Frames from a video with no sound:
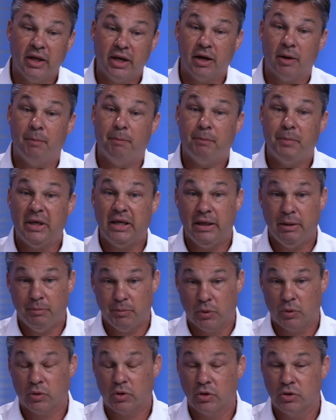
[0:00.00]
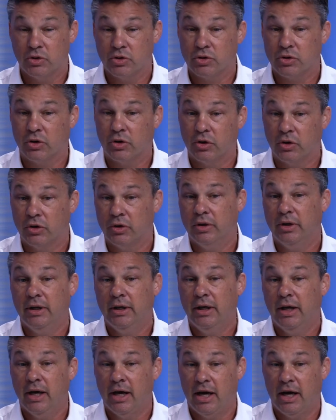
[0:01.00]
a people concern
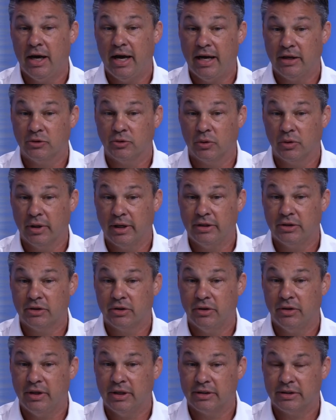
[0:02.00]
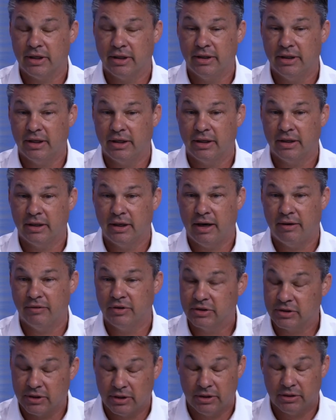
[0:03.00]
as it relates to this, I think
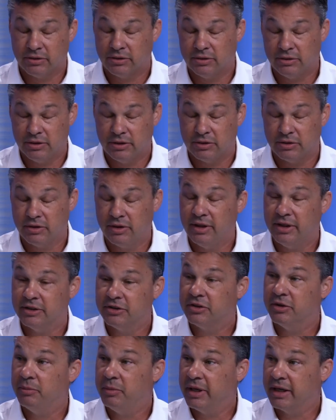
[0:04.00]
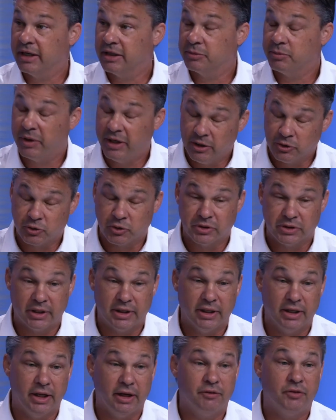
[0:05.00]
obviously is the biggest. But
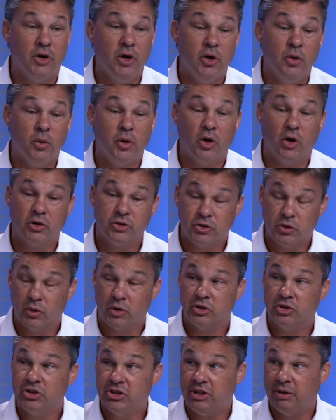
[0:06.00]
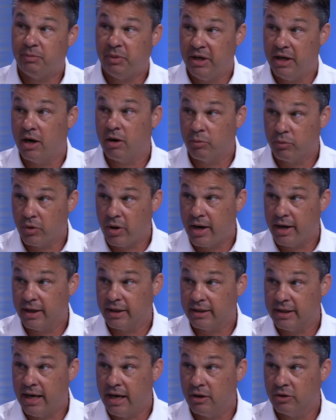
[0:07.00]
interestingly enough, we also are shipping our
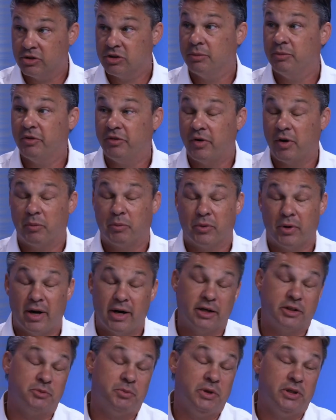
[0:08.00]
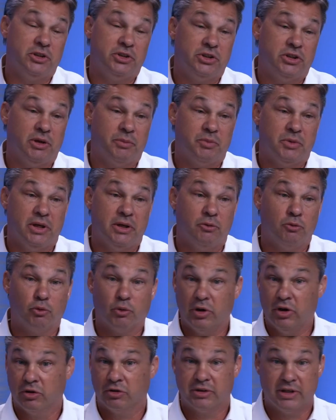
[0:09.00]
product out. Some of our products being shipped in
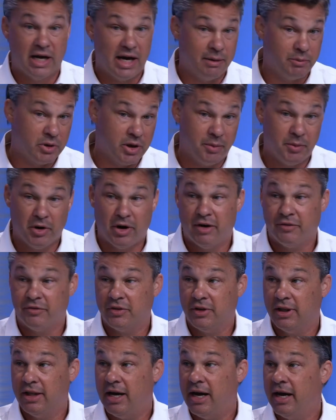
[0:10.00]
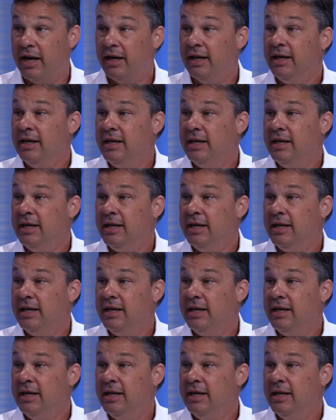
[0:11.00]
real time, coming off the line